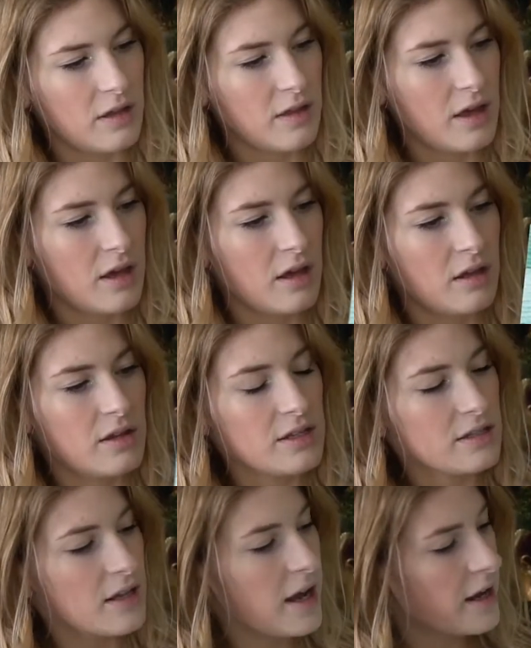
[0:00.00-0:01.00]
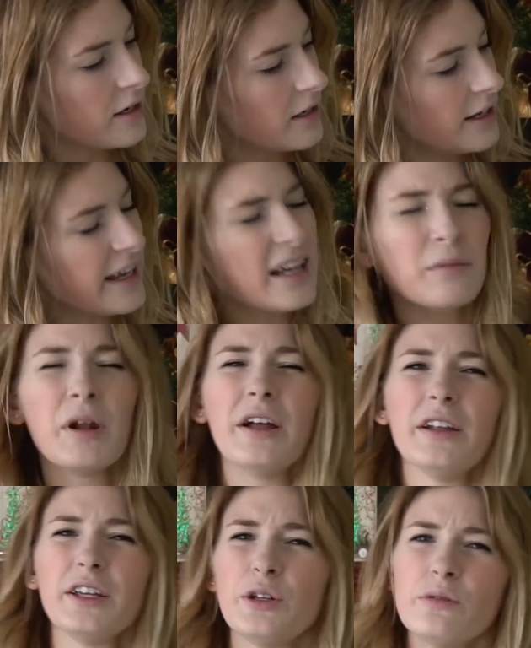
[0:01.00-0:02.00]
And then this side, again, I'm
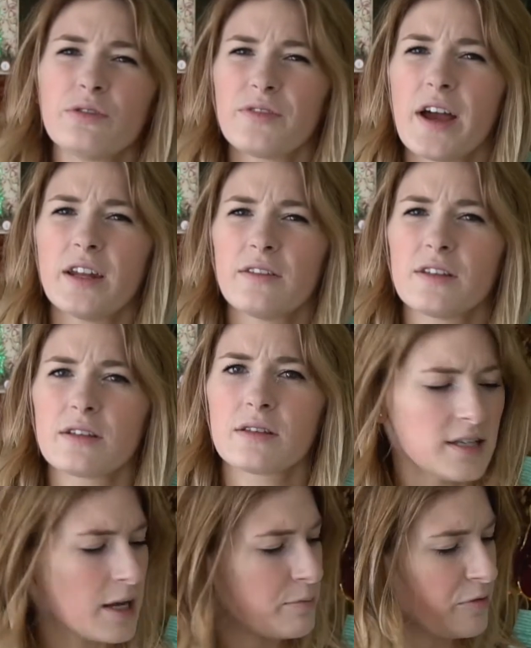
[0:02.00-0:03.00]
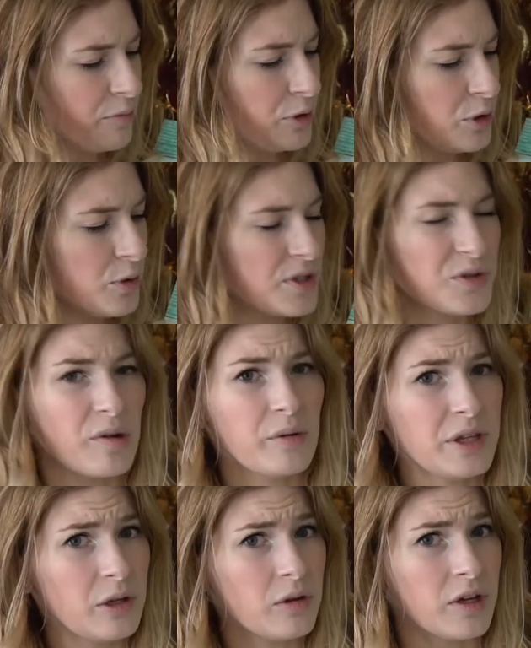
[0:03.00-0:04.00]
not a huge fan of this type of blue, so I
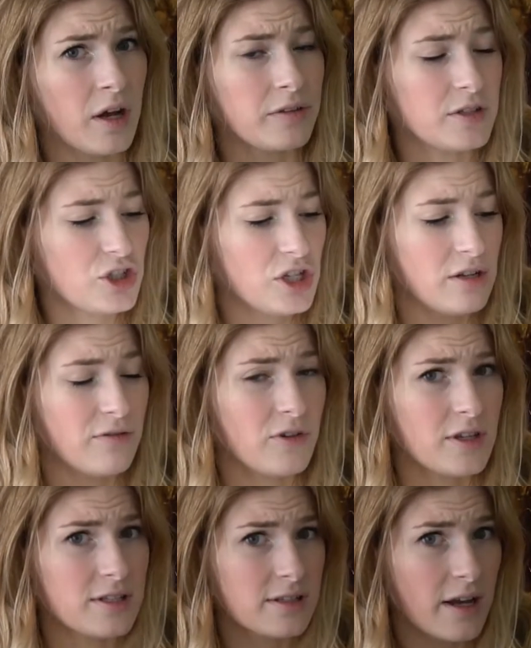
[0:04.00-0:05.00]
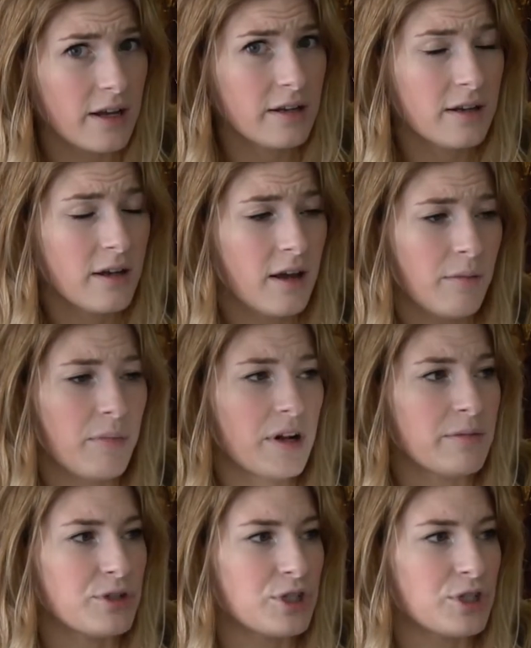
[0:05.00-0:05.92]
really only got the sheet for this side, but I'm